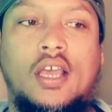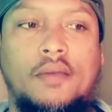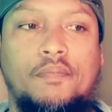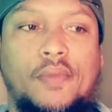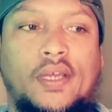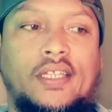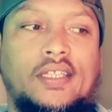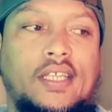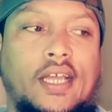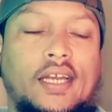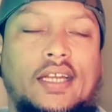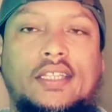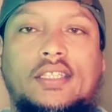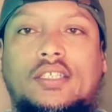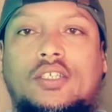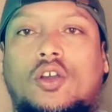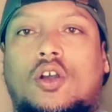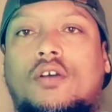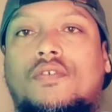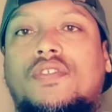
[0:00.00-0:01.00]

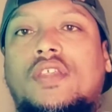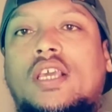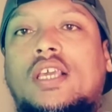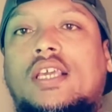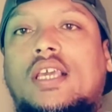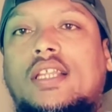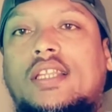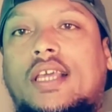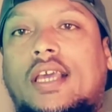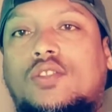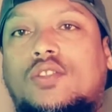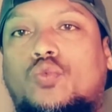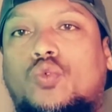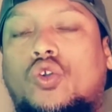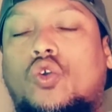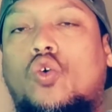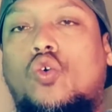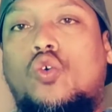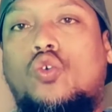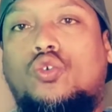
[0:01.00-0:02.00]
mentality of thinking that we
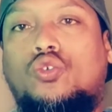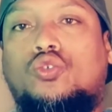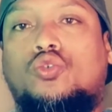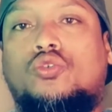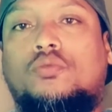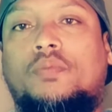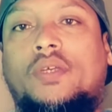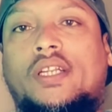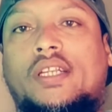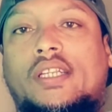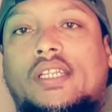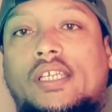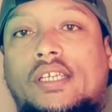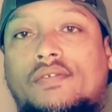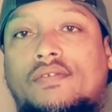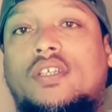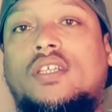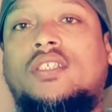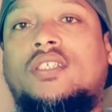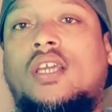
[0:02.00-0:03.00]
all should
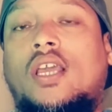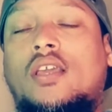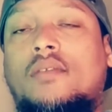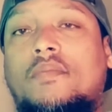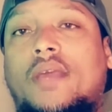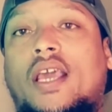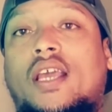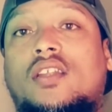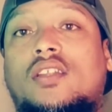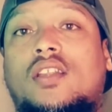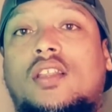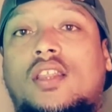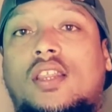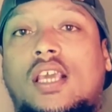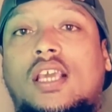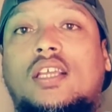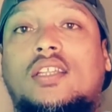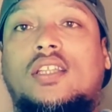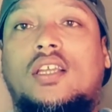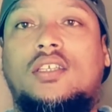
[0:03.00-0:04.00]
believe the same and
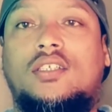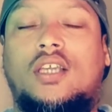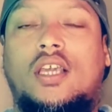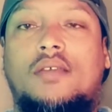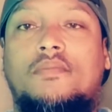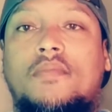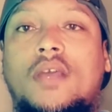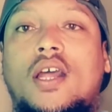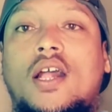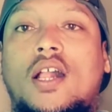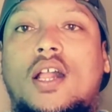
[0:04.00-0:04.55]
think the same.